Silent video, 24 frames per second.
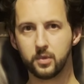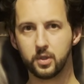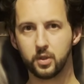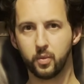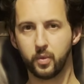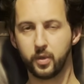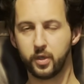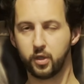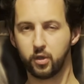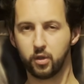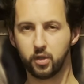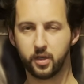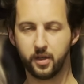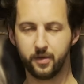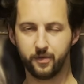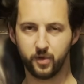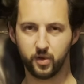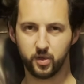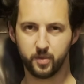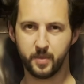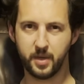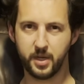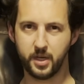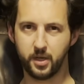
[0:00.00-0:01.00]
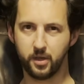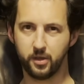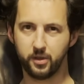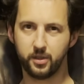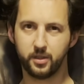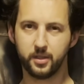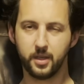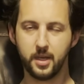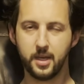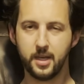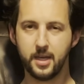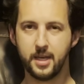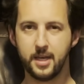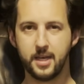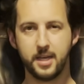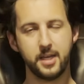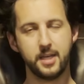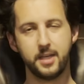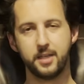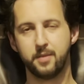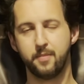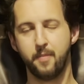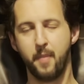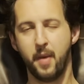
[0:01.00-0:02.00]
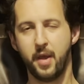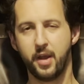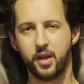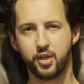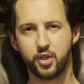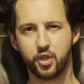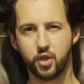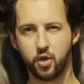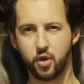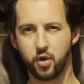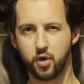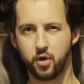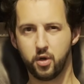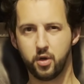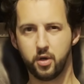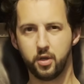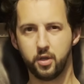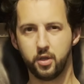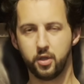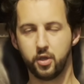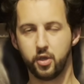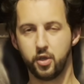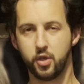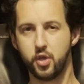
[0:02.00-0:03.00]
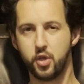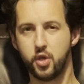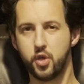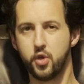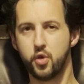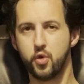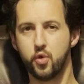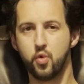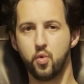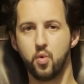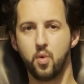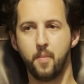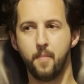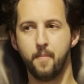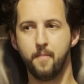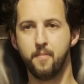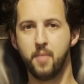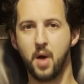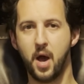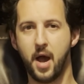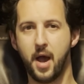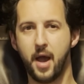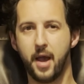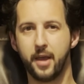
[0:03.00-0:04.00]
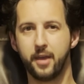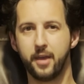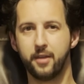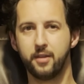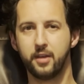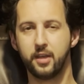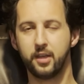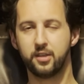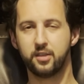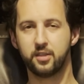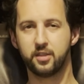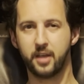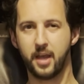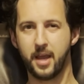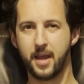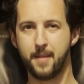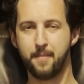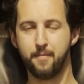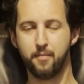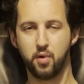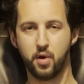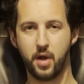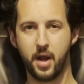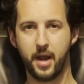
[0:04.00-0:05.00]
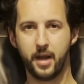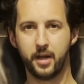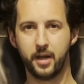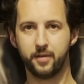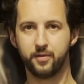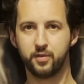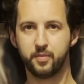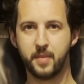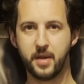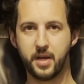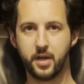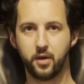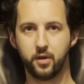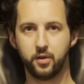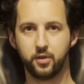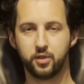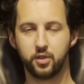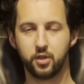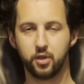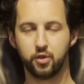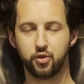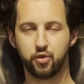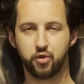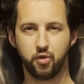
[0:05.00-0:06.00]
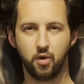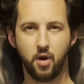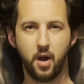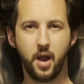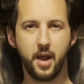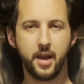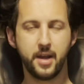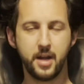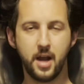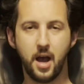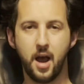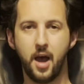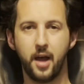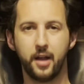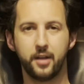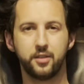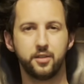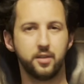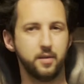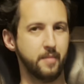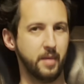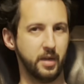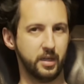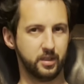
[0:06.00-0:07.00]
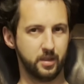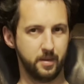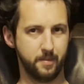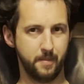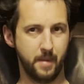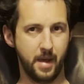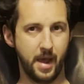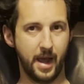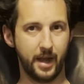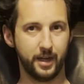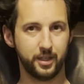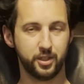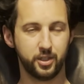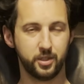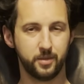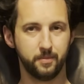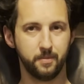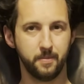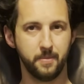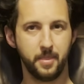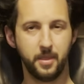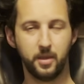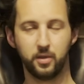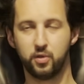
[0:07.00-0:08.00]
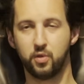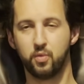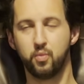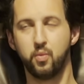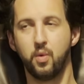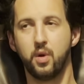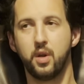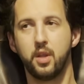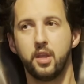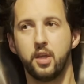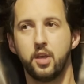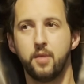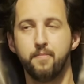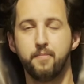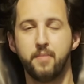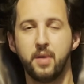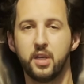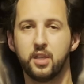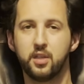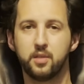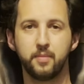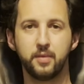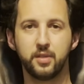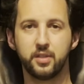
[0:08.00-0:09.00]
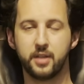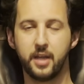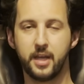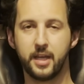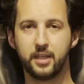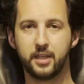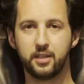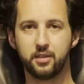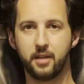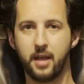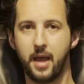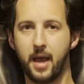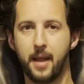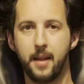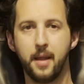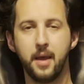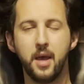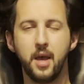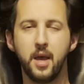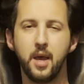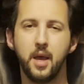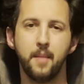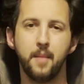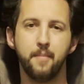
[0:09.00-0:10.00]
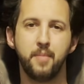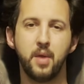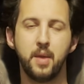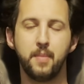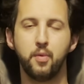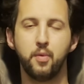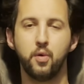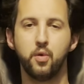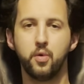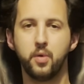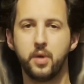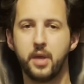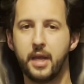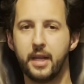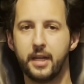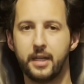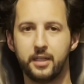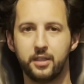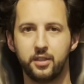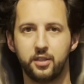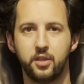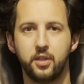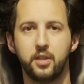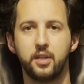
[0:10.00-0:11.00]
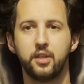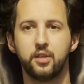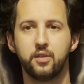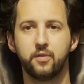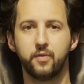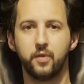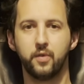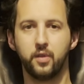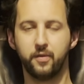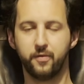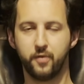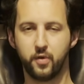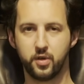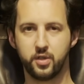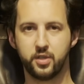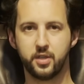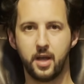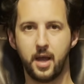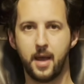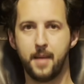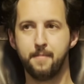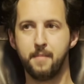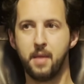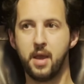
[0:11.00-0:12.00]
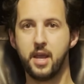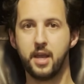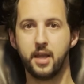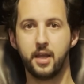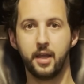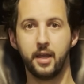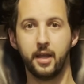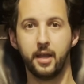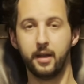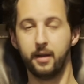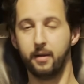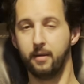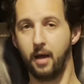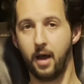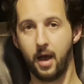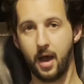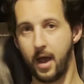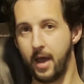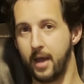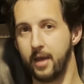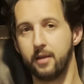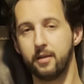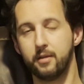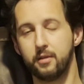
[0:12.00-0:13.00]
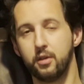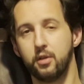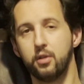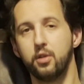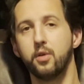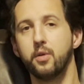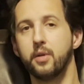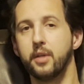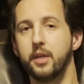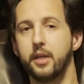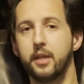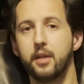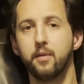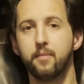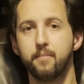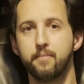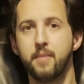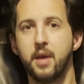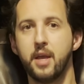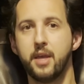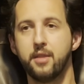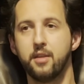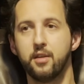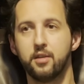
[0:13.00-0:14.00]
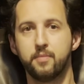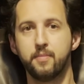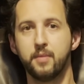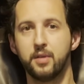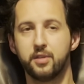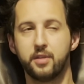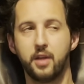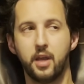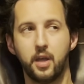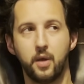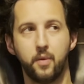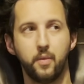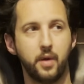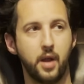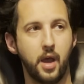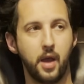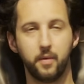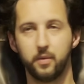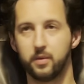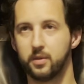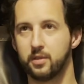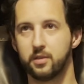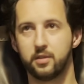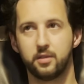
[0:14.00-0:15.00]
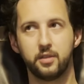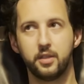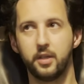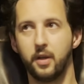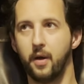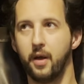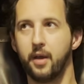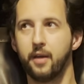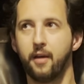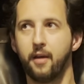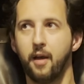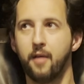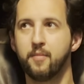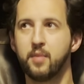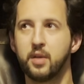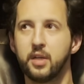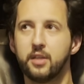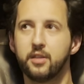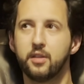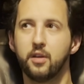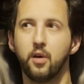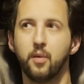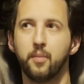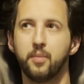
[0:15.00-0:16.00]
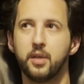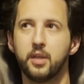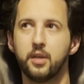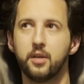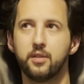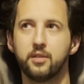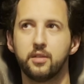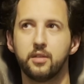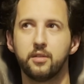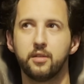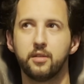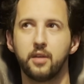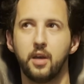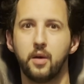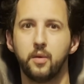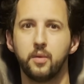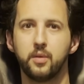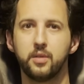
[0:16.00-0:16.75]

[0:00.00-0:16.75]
when you're looking for speakers is make sure you buy the same brand of speakers. Try not to mix and match. This is one of the biggest mistakes that people who get into this for the first time make, and I included made this mistake when I was, I've been into home theater since I